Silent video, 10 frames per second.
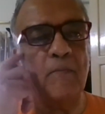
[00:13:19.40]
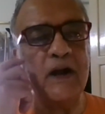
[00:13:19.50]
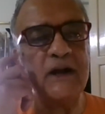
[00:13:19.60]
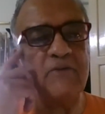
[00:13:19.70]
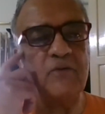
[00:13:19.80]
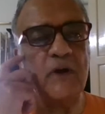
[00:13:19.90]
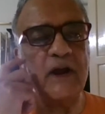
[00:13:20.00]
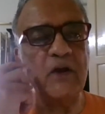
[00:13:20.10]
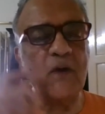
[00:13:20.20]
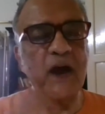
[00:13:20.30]
But if you
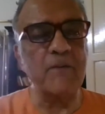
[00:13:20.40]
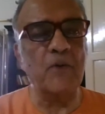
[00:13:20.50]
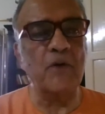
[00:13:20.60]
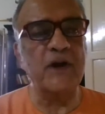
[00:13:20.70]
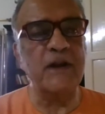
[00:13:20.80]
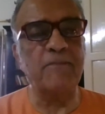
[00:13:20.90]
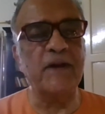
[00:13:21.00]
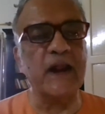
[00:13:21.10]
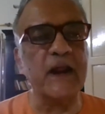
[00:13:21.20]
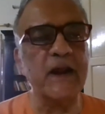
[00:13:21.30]
inquire more
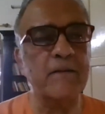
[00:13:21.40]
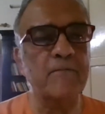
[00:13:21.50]
deeply,